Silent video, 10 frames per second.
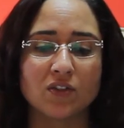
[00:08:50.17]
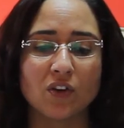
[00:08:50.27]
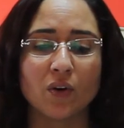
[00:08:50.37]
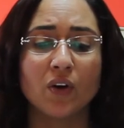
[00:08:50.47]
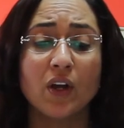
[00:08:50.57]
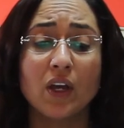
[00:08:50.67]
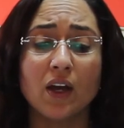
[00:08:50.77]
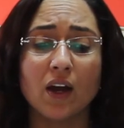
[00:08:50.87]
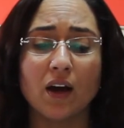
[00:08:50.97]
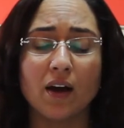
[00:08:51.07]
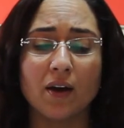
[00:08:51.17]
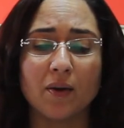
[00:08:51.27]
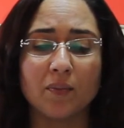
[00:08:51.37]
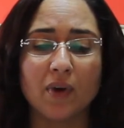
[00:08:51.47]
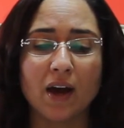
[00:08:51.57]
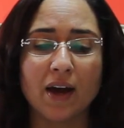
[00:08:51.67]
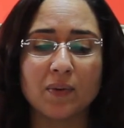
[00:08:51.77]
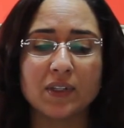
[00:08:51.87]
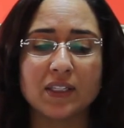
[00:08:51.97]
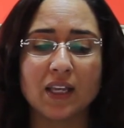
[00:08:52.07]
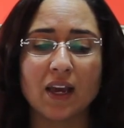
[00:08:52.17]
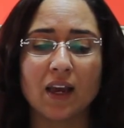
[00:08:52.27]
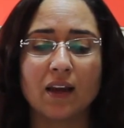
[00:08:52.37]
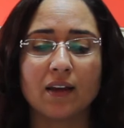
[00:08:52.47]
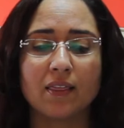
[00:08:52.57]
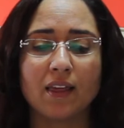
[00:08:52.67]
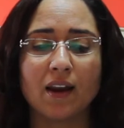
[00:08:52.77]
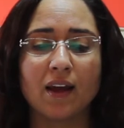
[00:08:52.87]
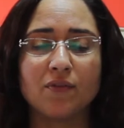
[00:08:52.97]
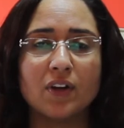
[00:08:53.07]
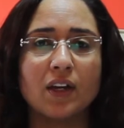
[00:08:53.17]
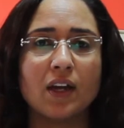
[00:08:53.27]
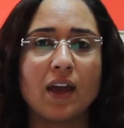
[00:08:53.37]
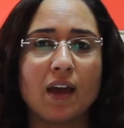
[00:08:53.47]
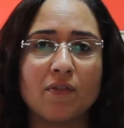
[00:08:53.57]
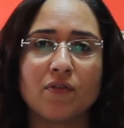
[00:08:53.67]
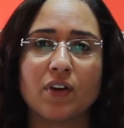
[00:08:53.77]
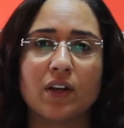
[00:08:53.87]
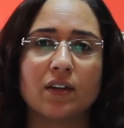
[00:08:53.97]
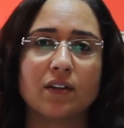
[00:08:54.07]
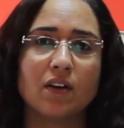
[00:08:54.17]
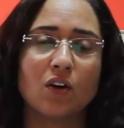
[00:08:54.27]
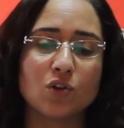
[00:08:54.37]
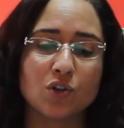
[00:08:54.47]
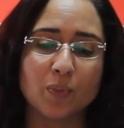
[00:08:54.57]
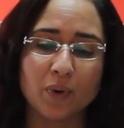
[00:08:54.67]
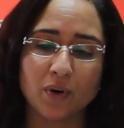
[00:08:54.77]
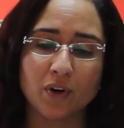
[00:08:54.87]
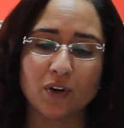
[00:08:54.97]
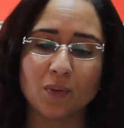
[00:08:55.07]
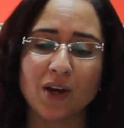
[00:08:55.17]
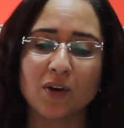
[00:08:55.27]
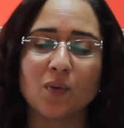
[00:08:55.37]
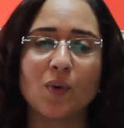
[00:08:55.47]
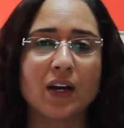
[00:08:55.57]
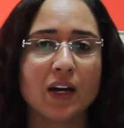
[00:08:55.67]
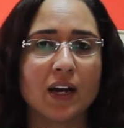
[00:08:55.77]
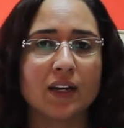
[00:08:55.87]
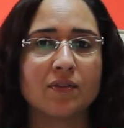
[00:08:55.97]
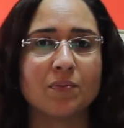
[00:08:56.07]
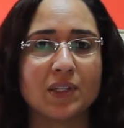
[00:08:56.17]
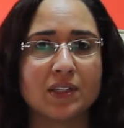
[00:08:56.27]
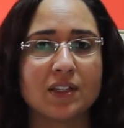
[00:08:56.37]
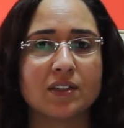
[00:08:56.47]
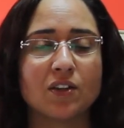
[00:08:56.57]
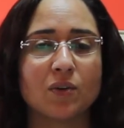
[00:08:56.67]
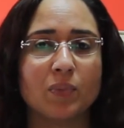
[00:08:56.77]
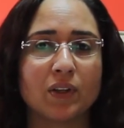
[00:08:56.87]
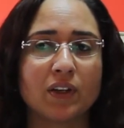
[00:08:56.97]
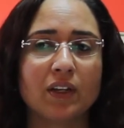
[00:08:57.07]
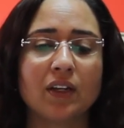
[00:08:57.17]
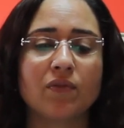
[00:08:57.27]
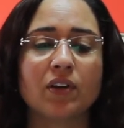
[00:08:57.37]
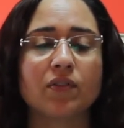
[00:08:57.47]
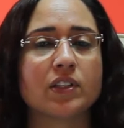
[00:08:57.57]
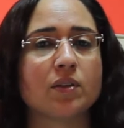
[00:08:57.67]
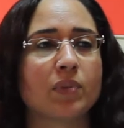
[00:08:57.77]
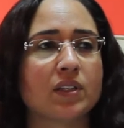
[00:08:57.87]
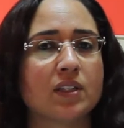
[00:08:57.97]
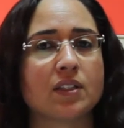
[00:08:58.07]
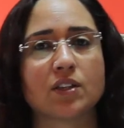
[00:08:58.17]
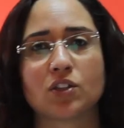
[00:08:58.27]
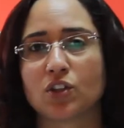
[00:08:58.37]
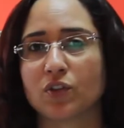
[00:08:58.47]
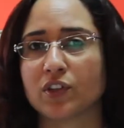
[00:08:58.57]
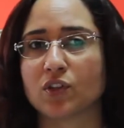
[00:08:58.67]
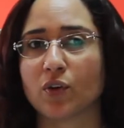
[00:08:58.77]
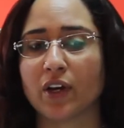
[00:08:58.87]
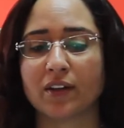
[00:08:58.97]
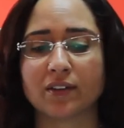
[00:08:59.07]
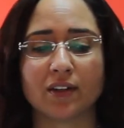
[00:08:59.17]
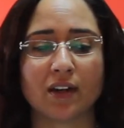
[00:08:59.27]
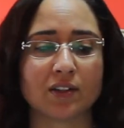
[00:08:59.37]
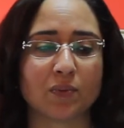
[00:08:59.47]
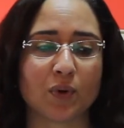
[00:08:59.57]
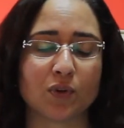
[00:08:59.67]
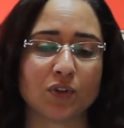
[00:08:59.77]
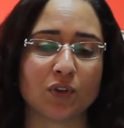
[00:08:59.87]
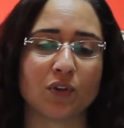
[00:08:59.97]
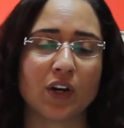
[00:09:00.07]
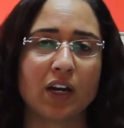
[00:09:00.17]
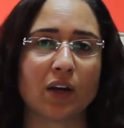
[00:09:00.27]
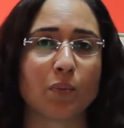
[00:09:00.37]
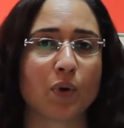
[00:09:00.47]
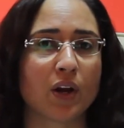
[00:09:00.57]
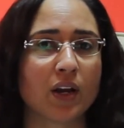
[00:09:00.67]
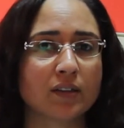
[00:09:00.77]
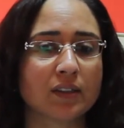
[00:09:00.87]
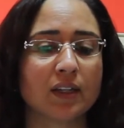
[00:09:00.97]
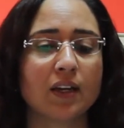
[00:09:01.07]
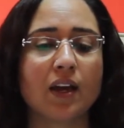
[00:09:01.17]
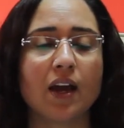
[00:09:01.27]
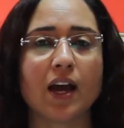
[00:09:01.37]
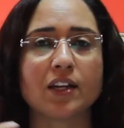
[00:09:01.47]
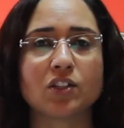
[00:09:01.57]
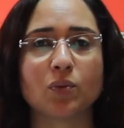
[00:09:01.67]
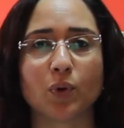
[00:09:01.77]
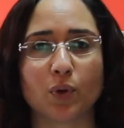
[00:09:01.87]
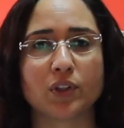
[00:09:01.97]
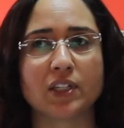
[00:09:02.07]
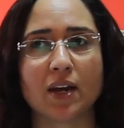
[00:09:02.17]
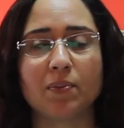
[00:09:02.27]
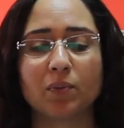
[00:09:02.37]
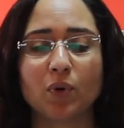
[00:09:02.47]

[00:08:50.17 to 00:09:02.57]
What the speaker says: So, I would say that every entrepreneur, no matter what kind of business they're building, even if it's a business that's service-oriented as opposed to creating a product, has to prototype, and